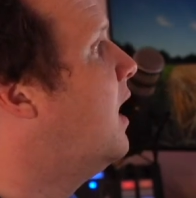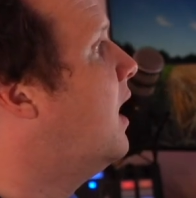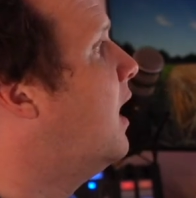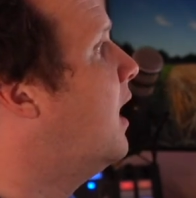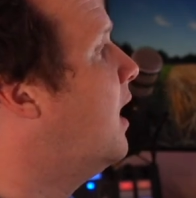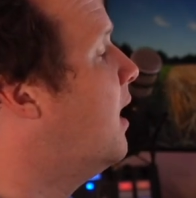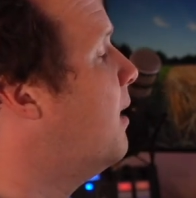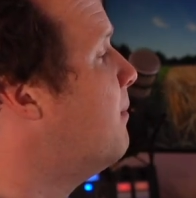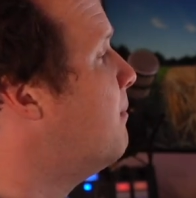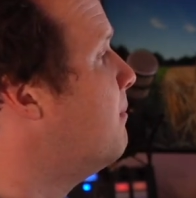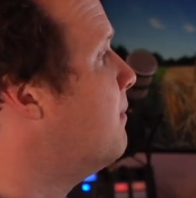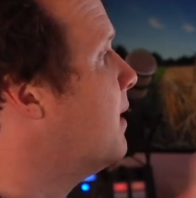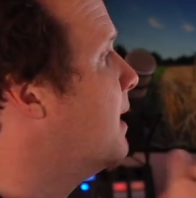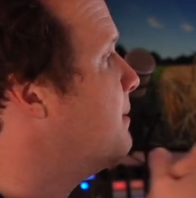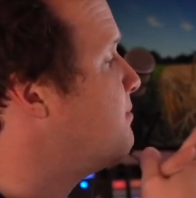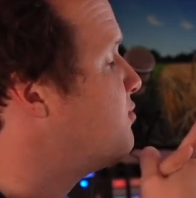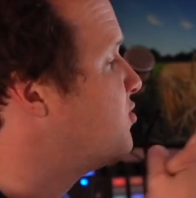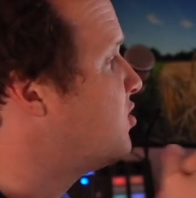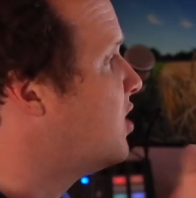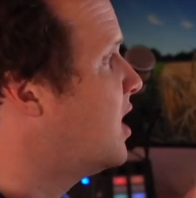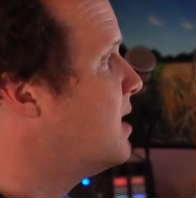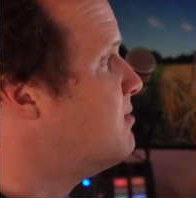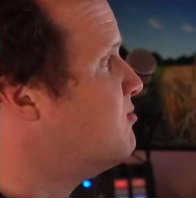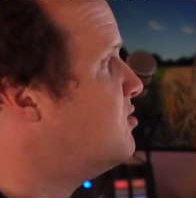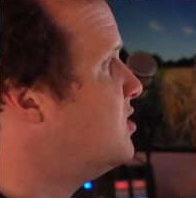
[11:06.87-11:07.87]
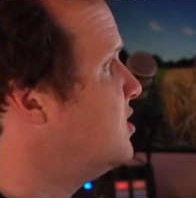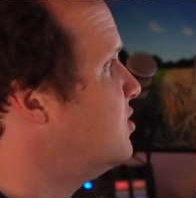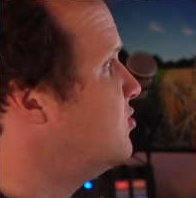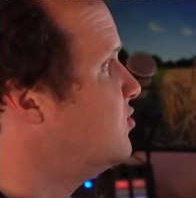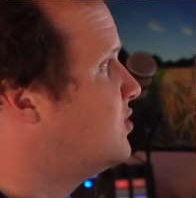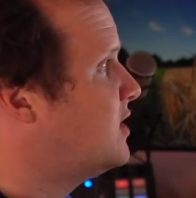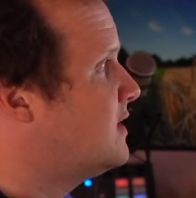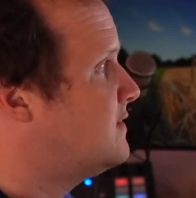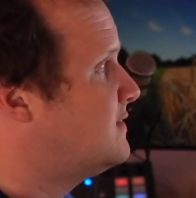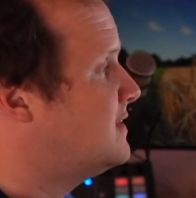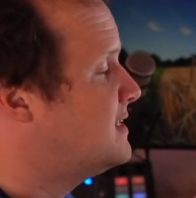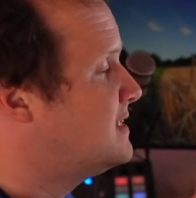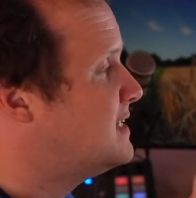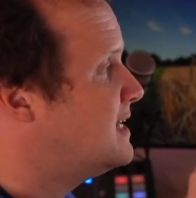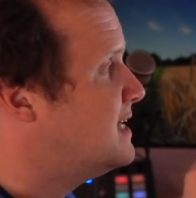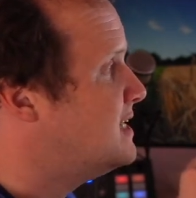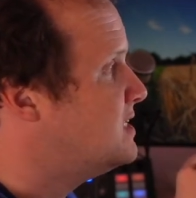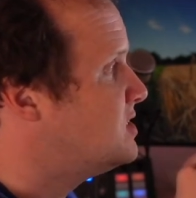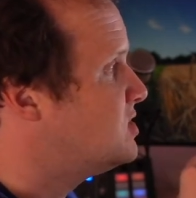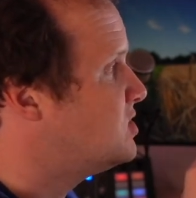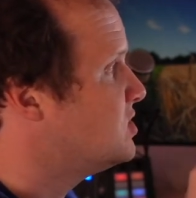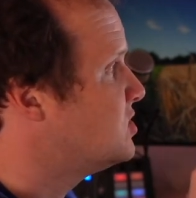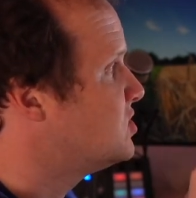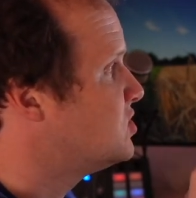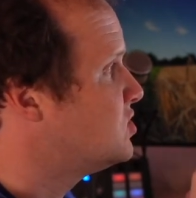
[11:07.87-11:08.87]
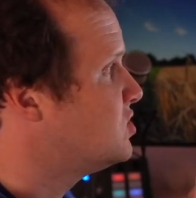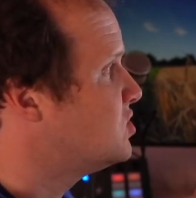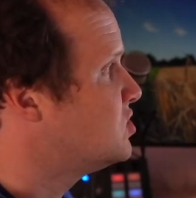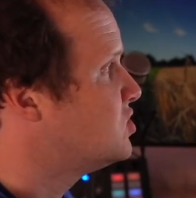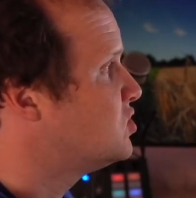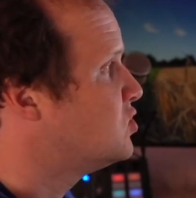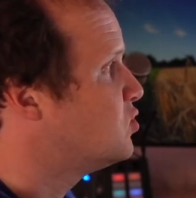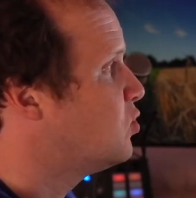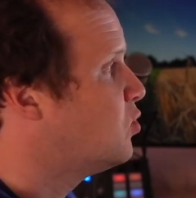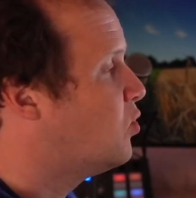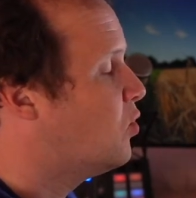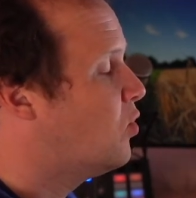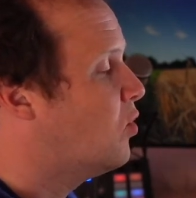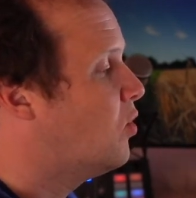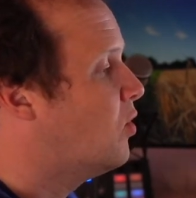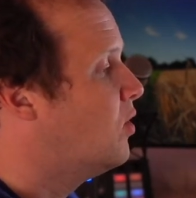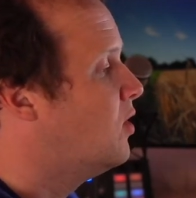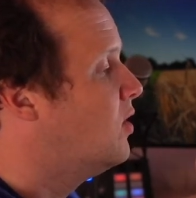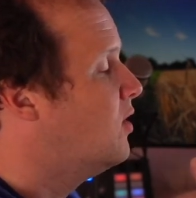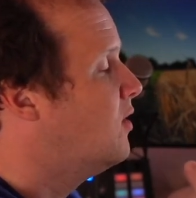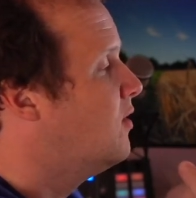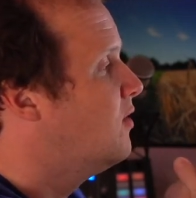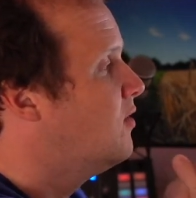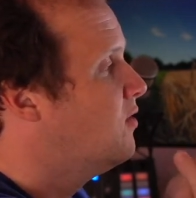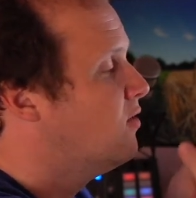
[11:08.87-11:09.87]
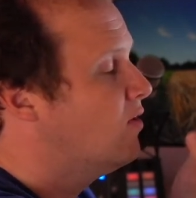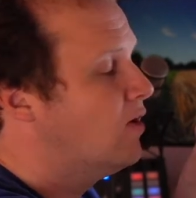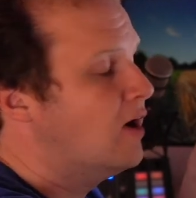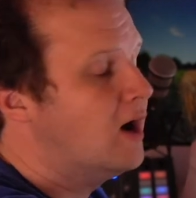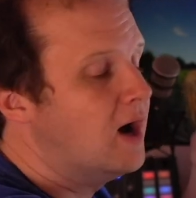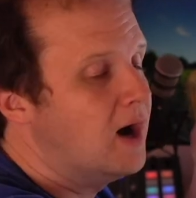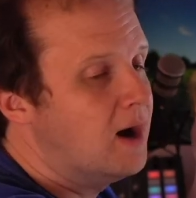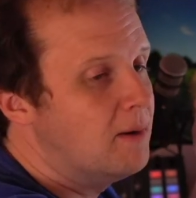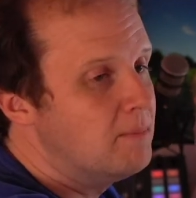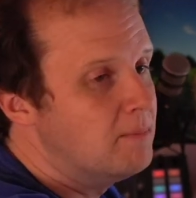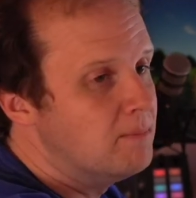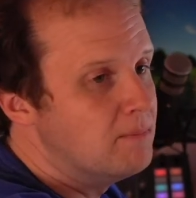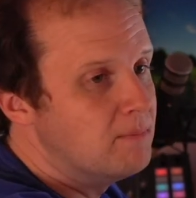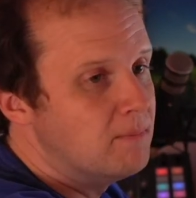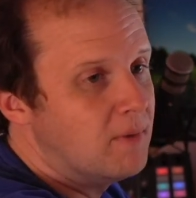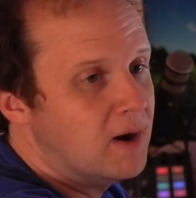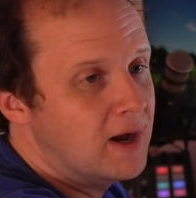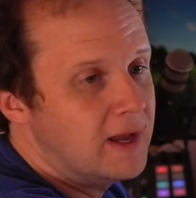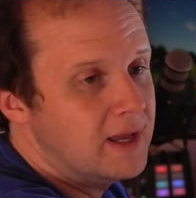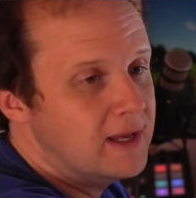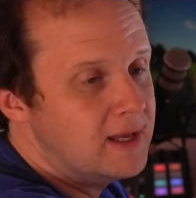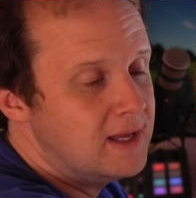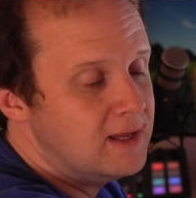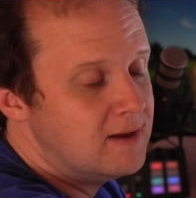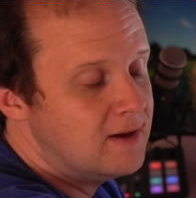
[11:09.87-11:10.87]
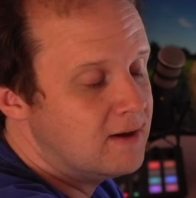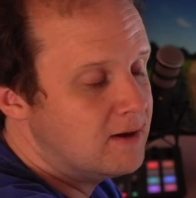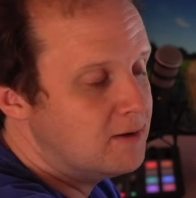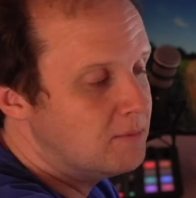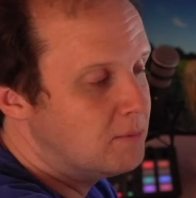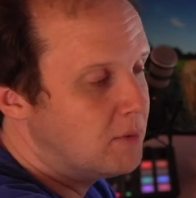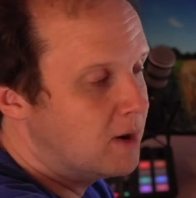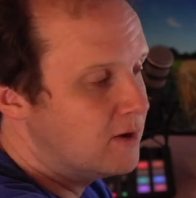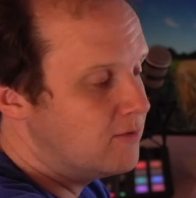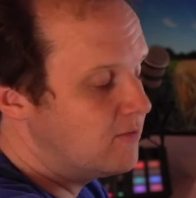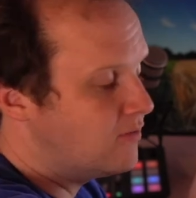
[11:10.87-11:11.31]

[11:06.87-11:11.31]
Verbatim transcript: Um, my primary use case is, is just to store my my